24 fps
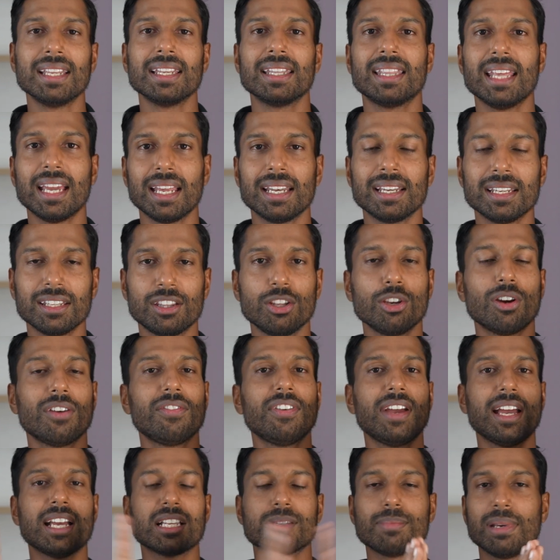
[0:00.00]
then the offer
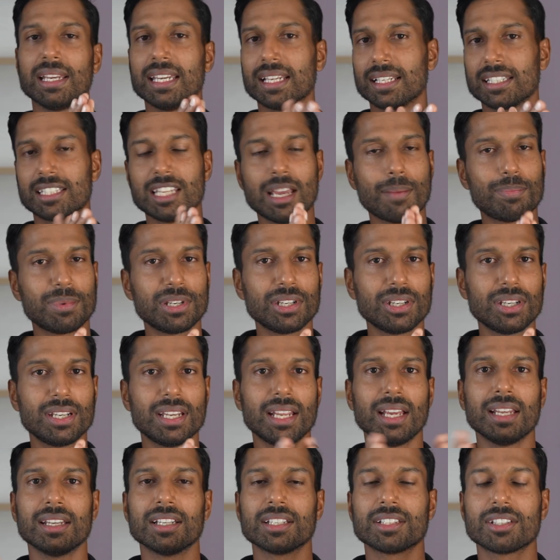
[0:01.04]
has been accepted
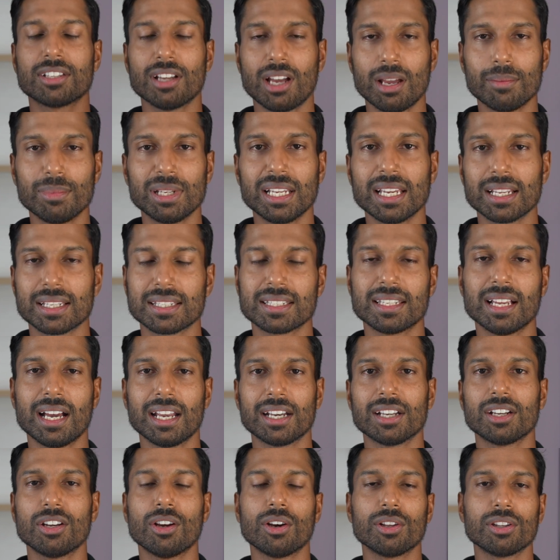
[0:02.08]
and it's time to get
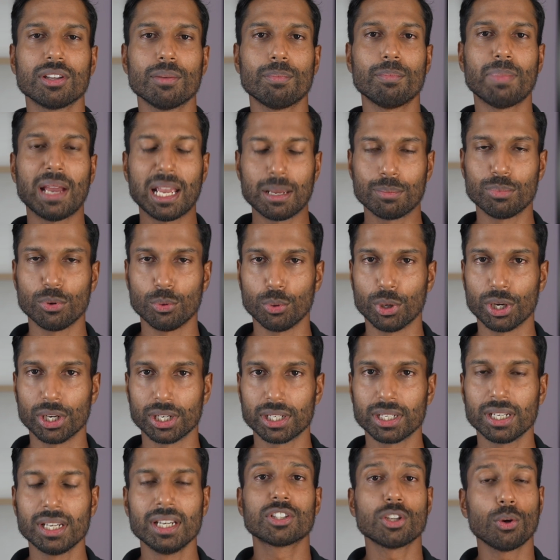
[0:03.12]
started on the
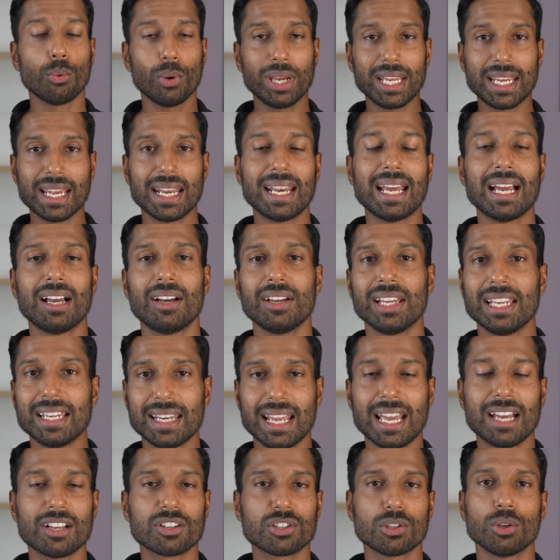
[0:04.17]
paperwork. So we get our
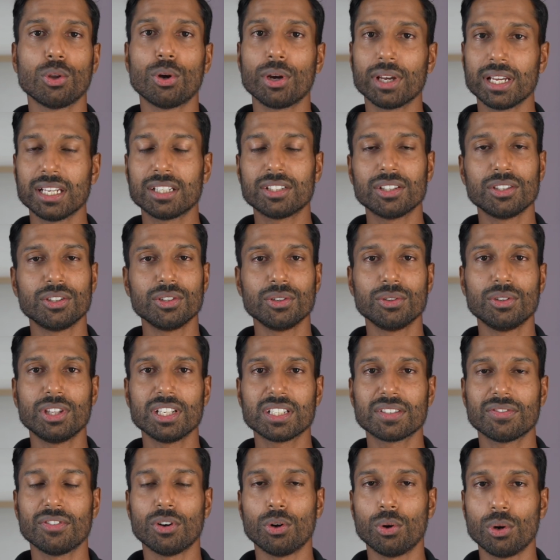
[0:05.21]
in-house lawyer to do
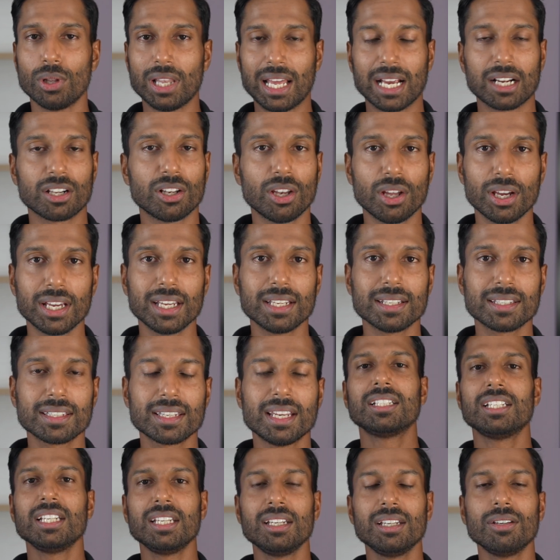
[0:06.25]
this for all our clients.
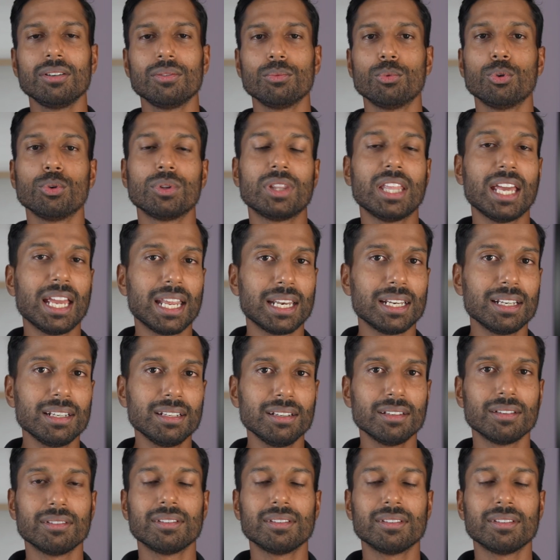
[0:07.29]
She will then